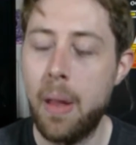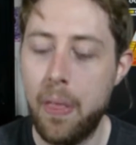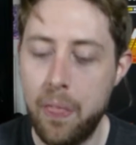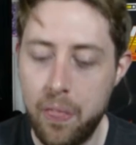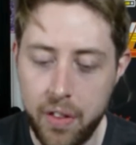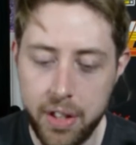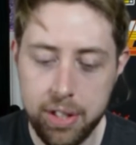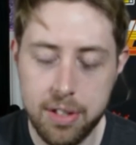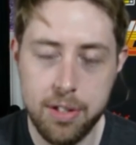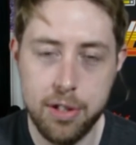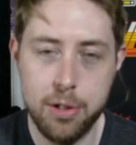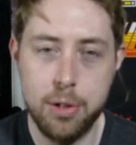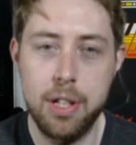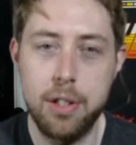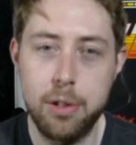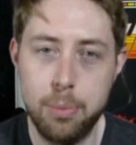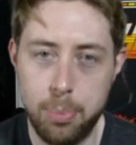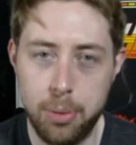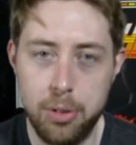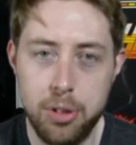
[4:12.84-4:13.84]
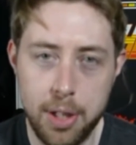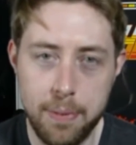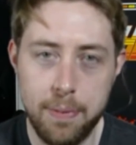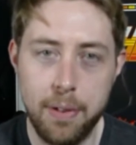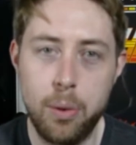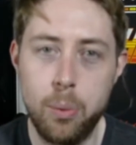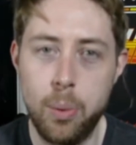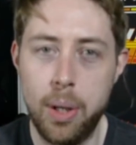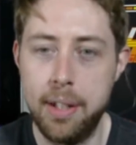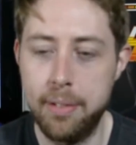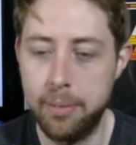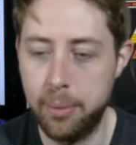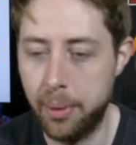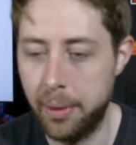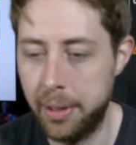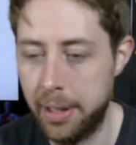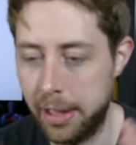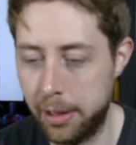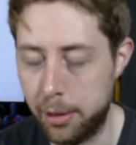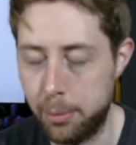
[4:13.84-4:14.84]
this is a specific Wave
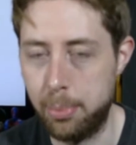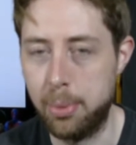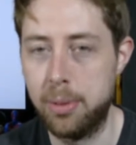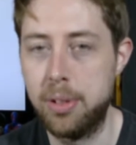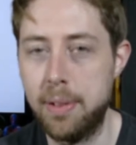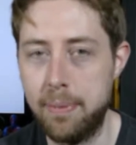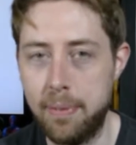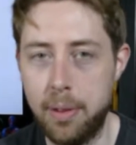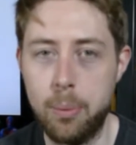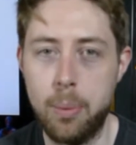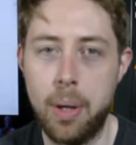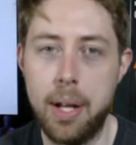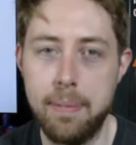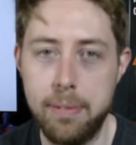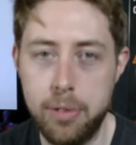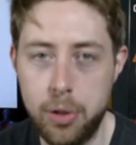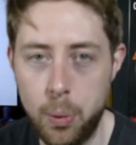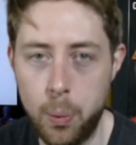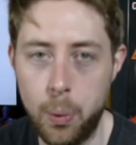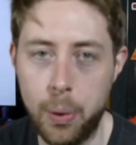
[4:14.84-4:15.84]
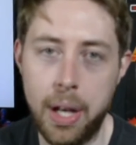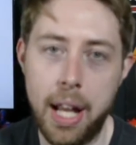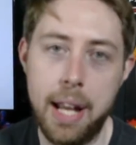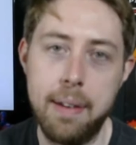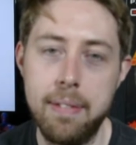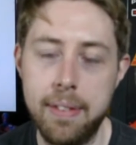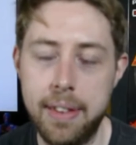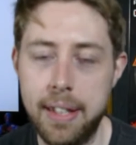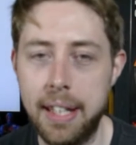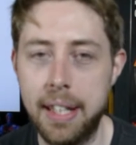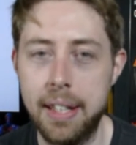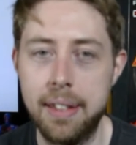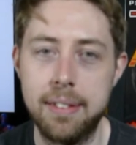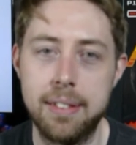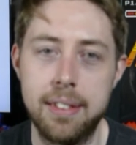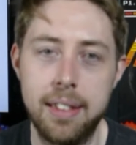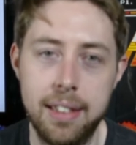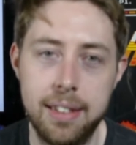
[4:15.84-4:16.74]
1 and specific Wave 2 and everything else.